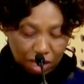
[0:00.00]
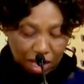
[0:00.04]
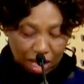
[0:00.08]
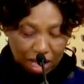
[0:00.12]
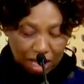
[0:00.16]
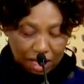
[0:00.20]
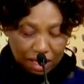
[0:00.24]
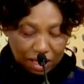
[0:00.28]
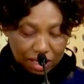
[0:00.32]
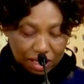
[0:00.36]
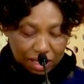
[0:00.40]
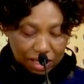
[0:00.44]

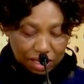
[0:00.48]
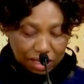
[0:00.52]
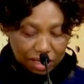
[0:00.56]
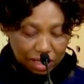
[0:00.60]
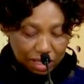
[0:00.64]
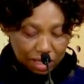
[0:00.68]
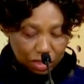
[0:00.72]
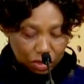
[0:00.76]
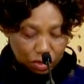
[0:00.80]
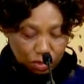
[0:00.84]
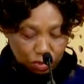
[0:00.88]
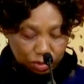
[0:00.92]

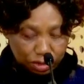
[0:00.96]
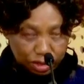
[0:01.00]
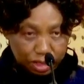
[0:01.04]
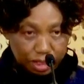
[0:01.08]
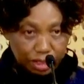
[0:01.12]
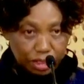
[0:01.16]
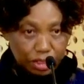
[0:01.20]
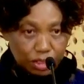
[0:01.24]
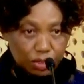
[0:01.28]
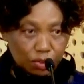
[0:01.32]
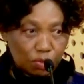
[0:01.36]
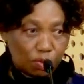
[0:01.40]
ICTs to
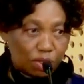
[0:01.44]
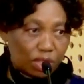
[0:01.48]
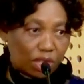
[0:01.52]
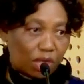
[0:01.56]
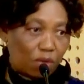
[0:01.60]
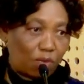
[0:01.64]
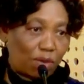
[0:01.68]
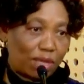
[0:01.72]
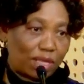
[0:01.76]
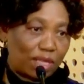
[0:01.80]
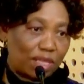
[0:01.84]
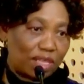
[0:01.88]
teach, to say
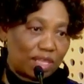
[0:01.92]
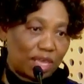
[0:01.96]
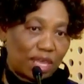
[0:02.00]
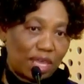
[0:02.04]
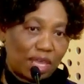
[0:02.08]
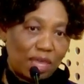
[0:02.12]
what is the